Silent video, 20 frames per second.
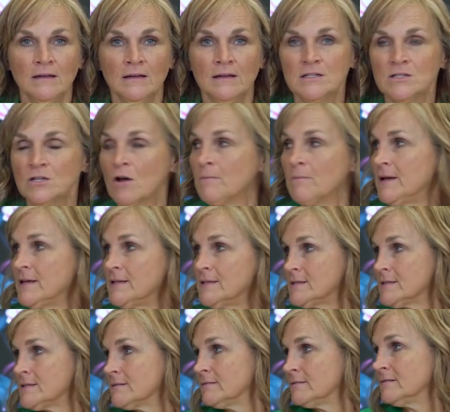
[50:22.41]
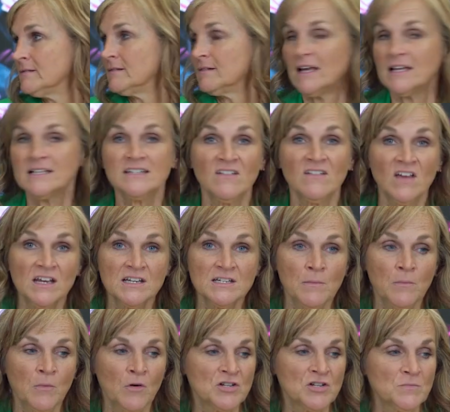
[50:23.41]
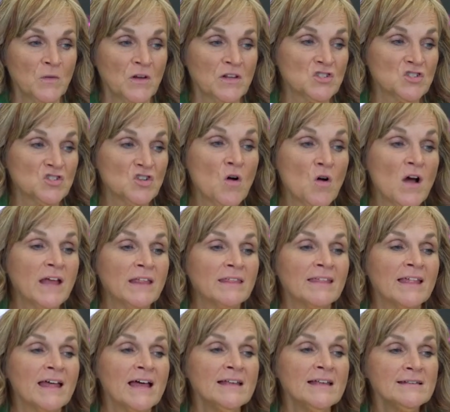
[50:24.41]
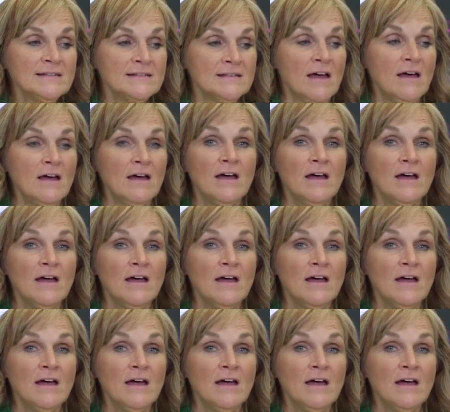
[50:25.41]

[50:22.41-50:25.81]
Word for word: his armpits because of antiperspirant. So unless